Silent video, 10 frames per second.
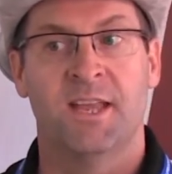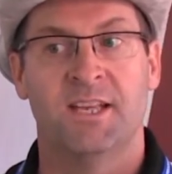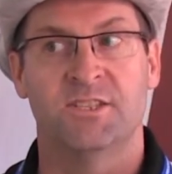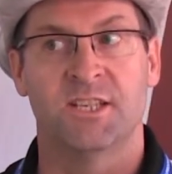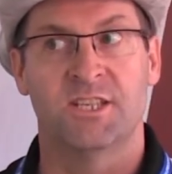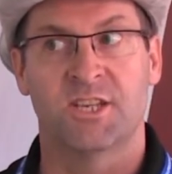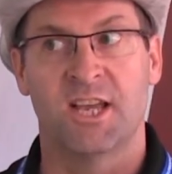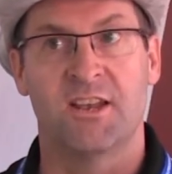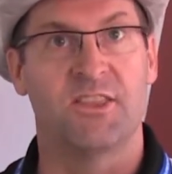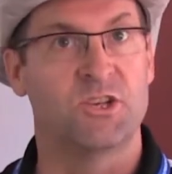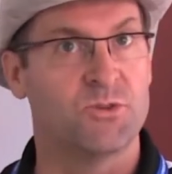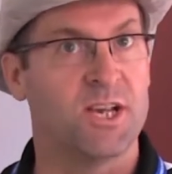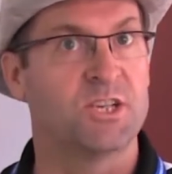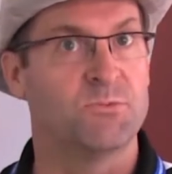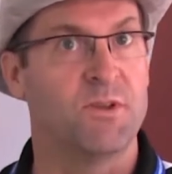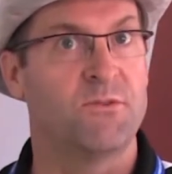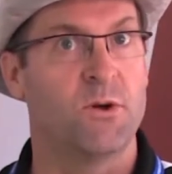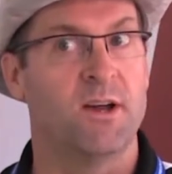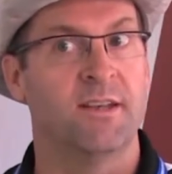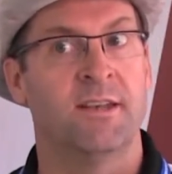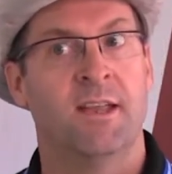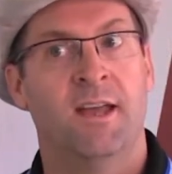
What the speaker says: is kind of the direction we've gone.